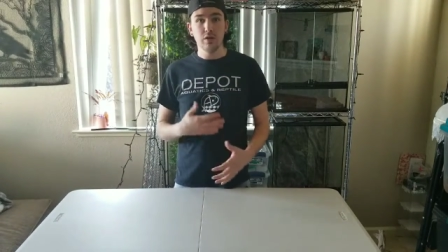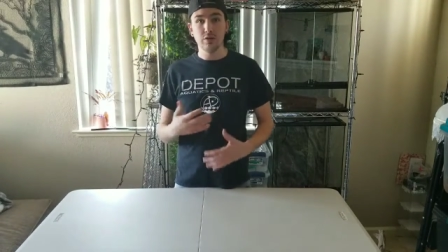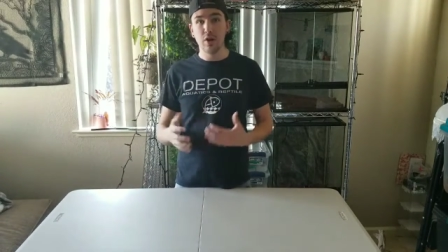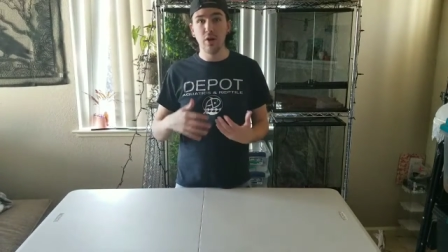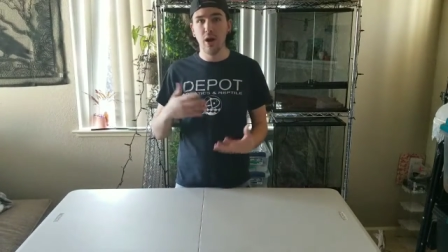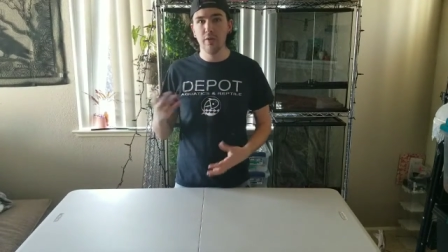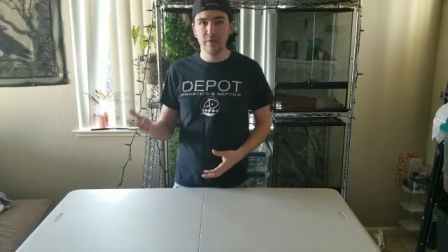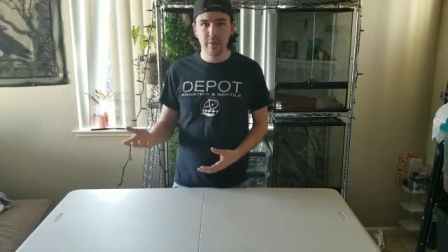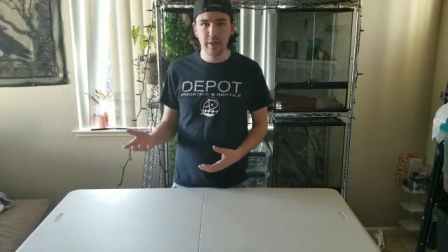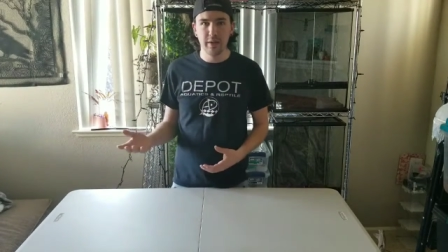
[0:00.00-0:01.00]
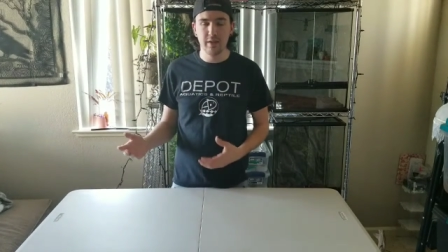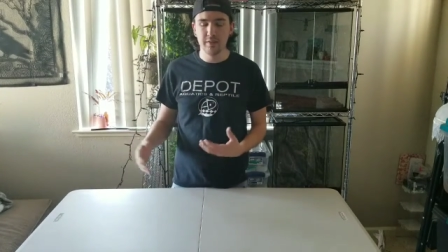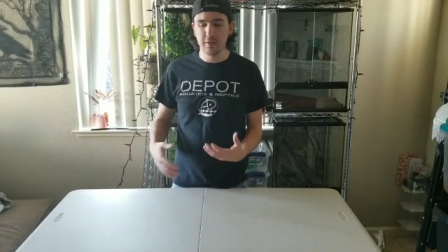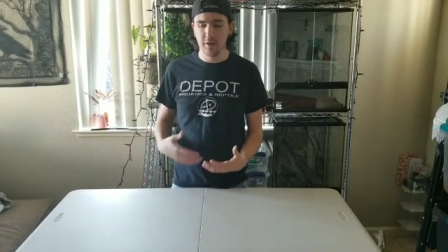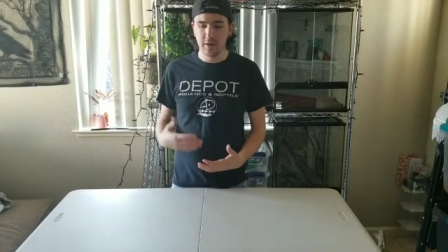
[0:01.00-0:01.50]
start ovulating,
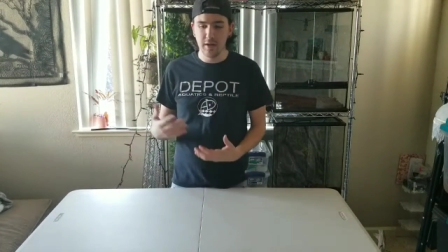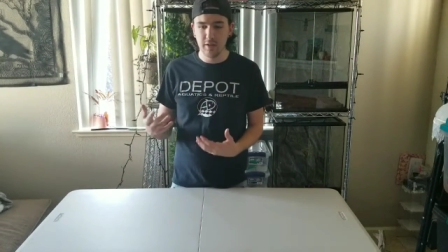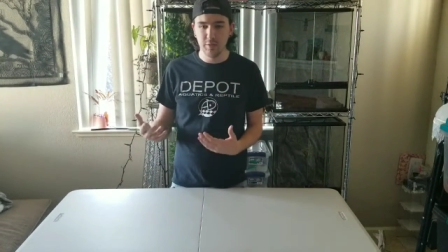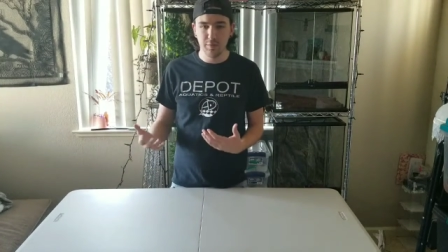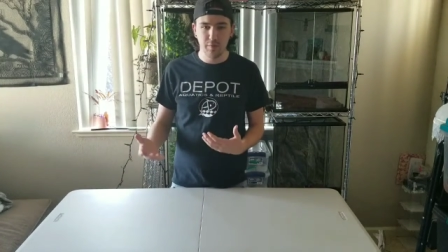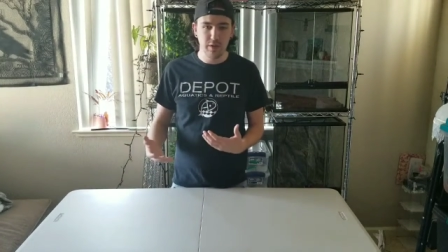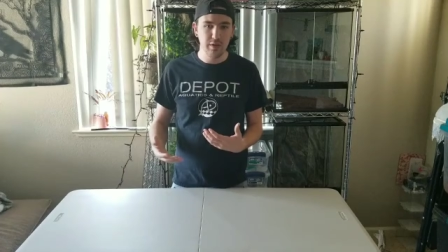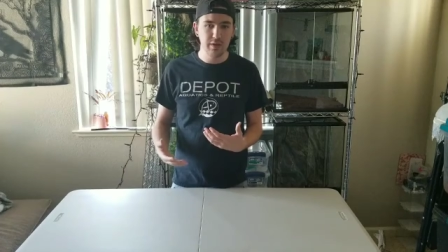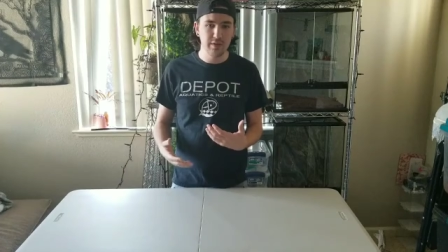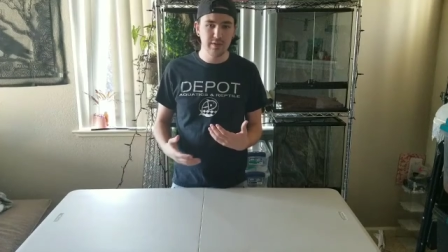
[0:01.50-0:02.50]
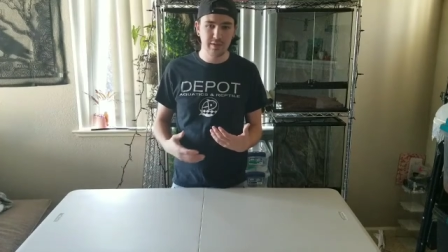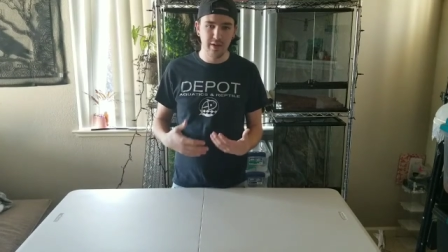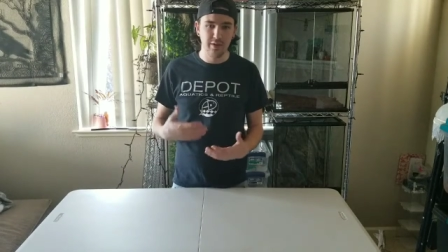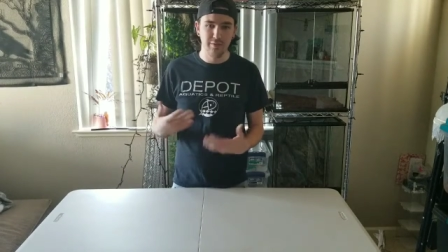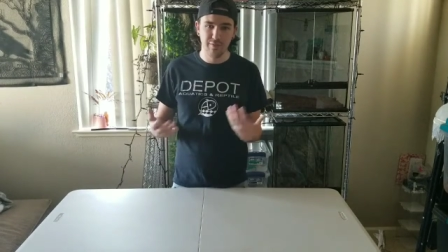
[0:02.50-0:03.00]
start getting those feelings
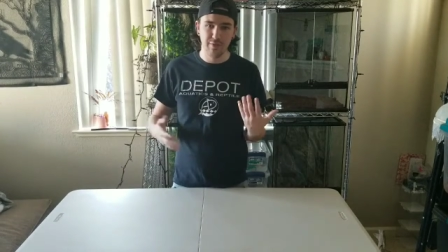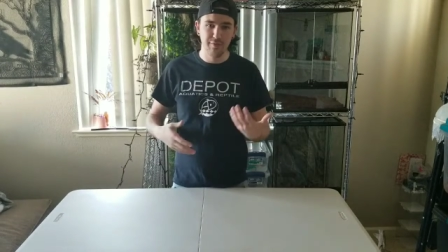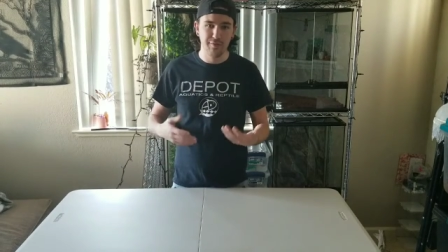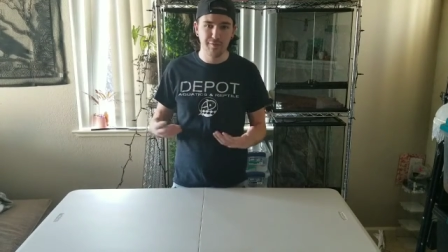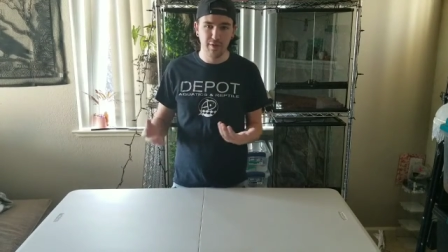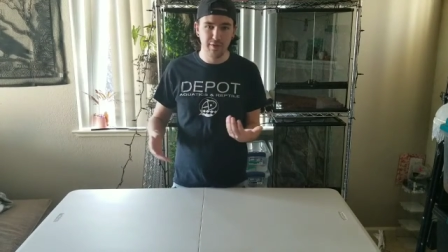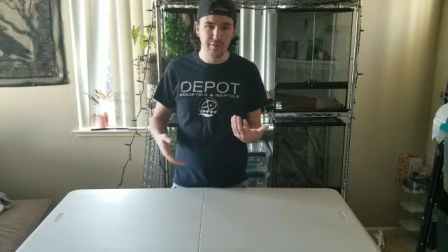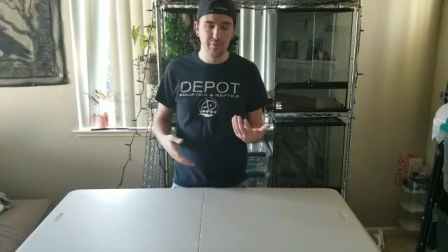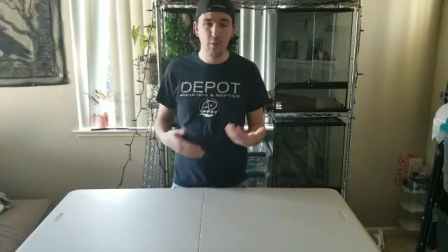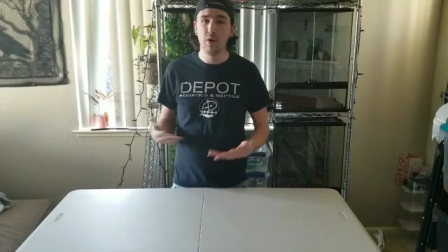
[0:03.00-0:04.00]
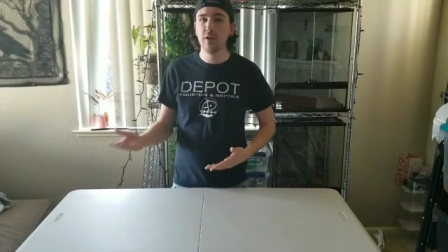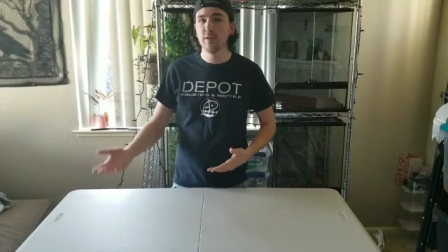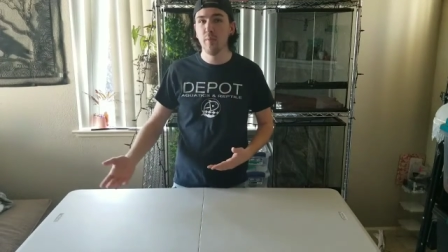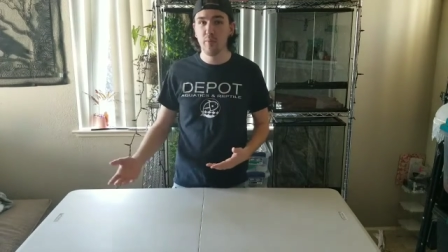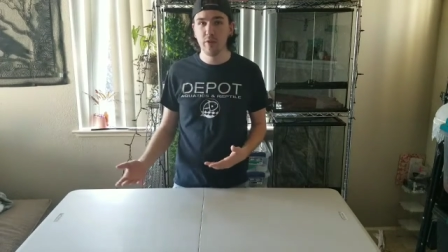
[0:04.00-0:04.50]
of, of, of
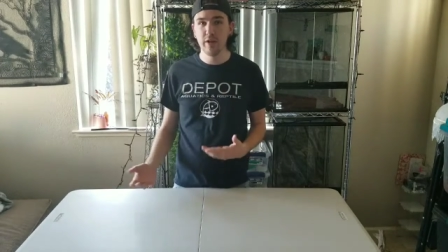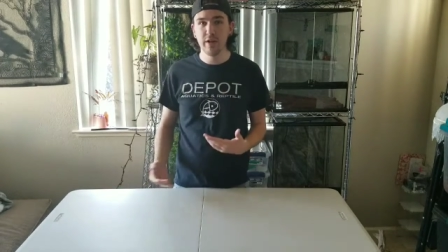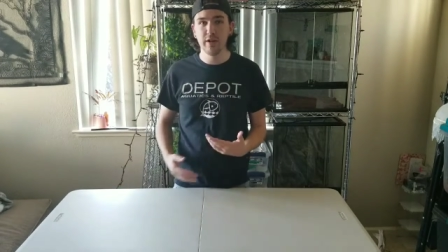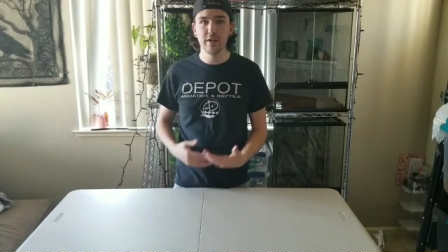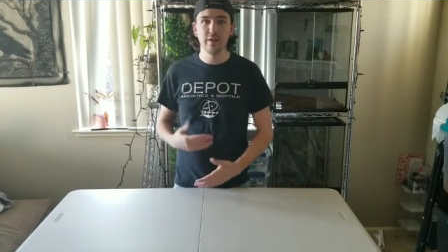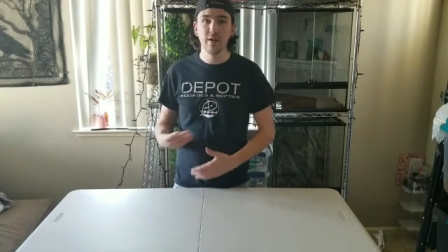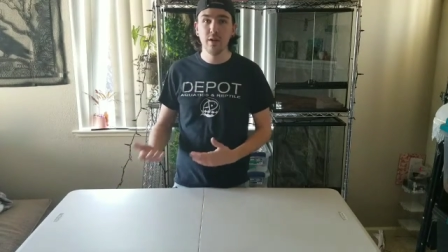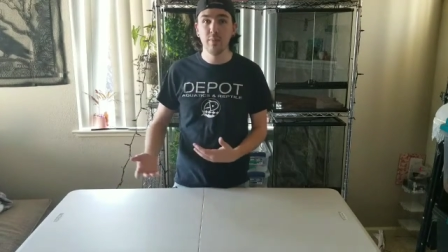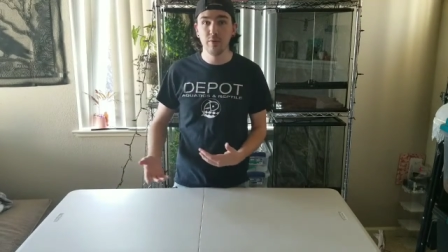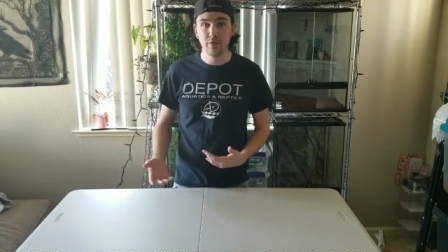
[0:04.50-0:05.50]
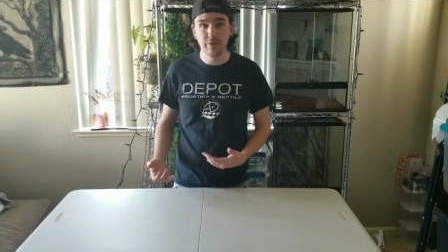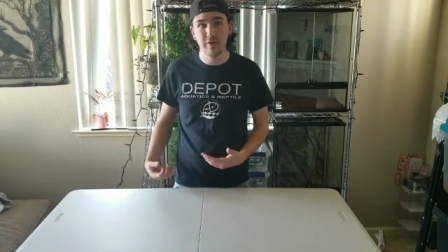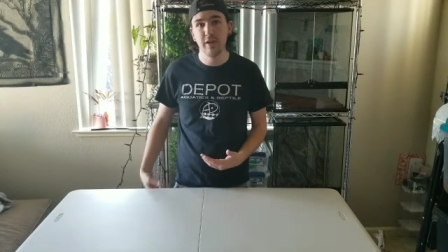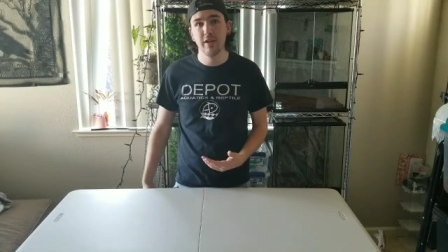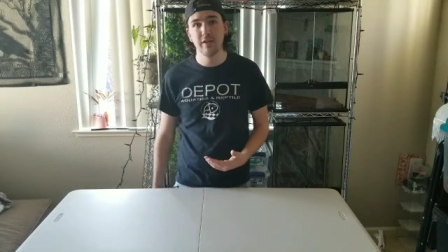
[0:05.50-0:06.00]
wanting to breed and
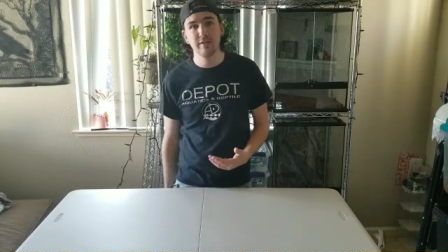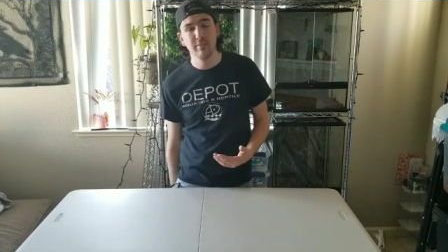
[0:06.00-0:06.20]
produce eggs.